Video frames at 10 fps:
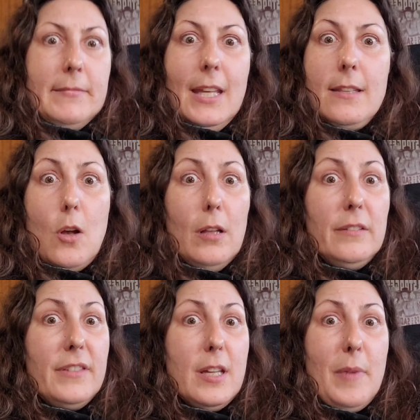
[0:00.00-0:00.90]
It's all
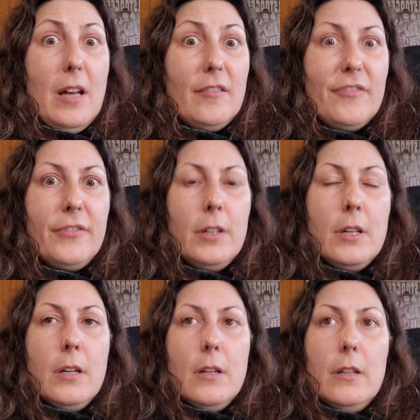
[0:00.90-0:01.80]
of the above,
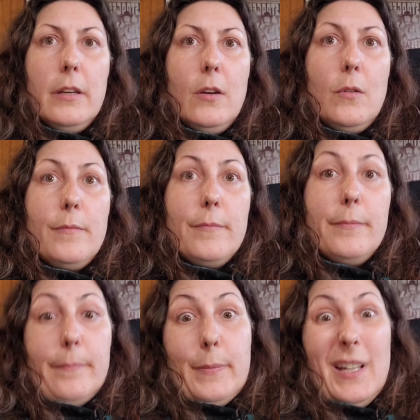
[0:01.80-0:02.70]
you know.
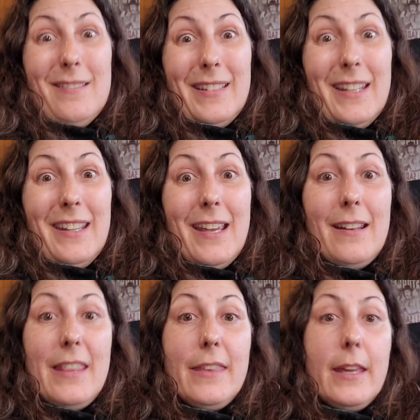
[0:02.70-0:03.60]
But then
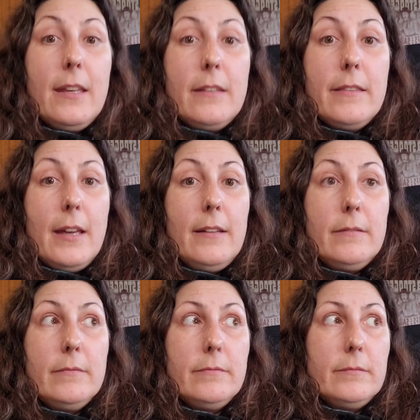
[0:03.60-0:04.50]
again, I think that
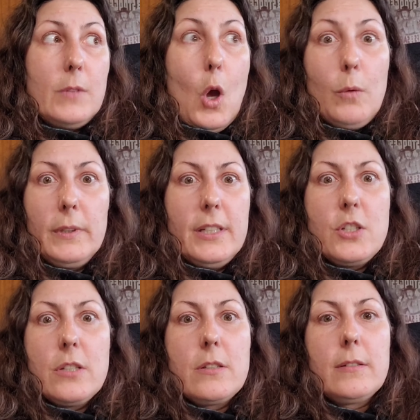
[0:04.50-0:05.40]
all
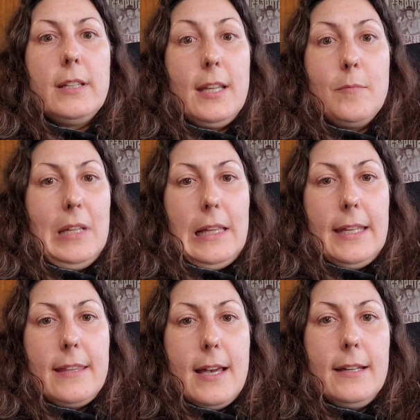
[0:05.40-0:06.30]
religions can be
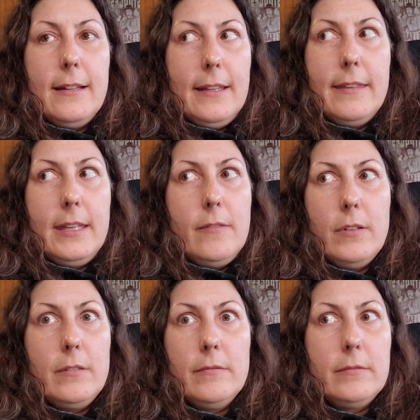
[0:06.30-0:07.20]
like that. And I think
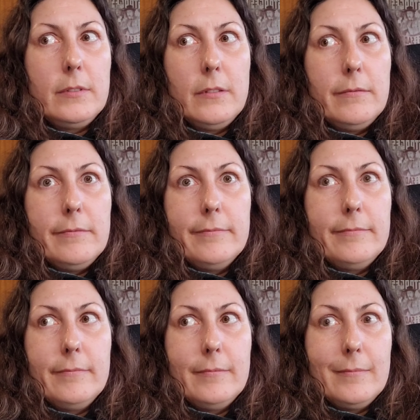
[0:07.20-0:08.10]
even
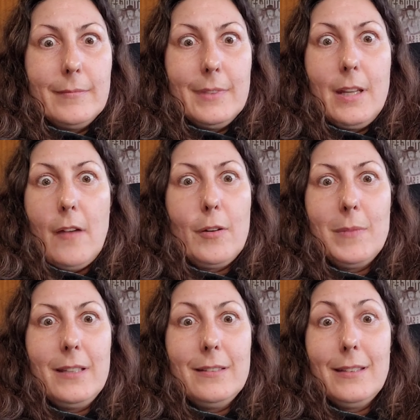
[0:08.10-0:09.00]

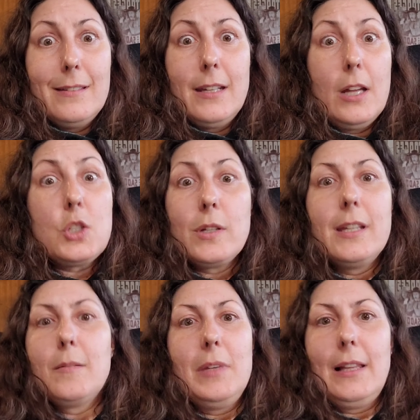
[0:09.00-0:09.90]
government and country
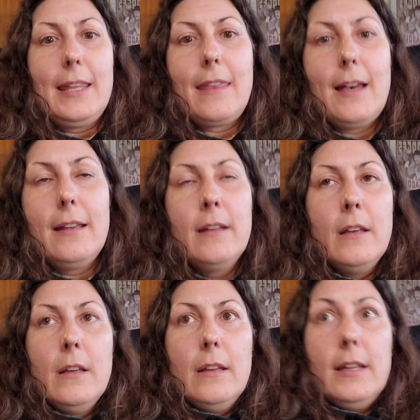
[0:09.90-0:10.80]
can be like that.
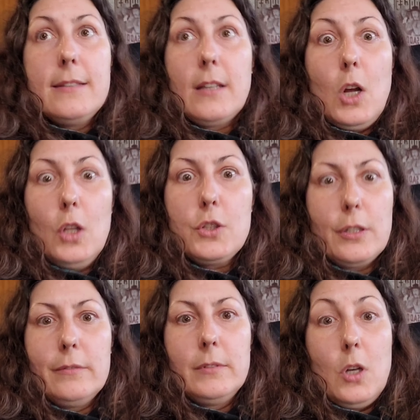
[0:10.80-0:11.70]
It's a
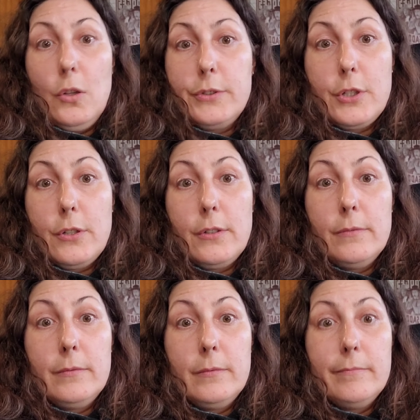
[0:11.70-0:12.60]
culture.
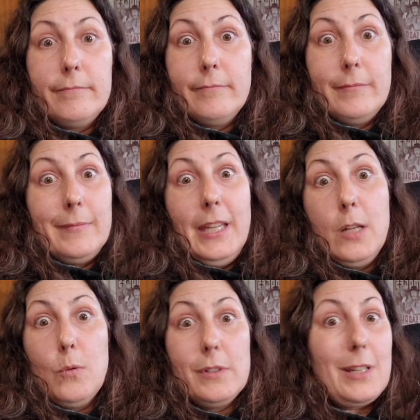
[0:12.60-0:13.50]
Culture
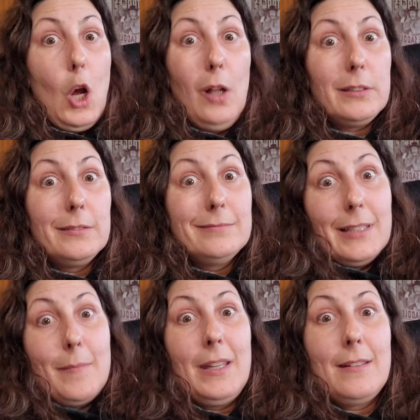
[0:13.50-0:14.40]
equals cult.
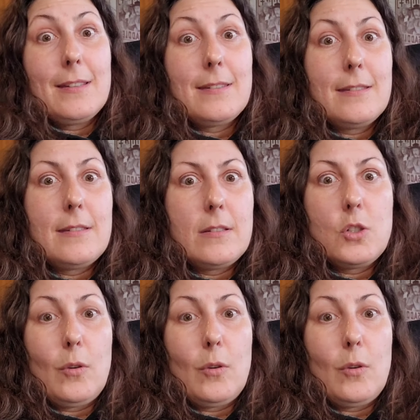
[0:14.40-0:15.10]
I mean, it's a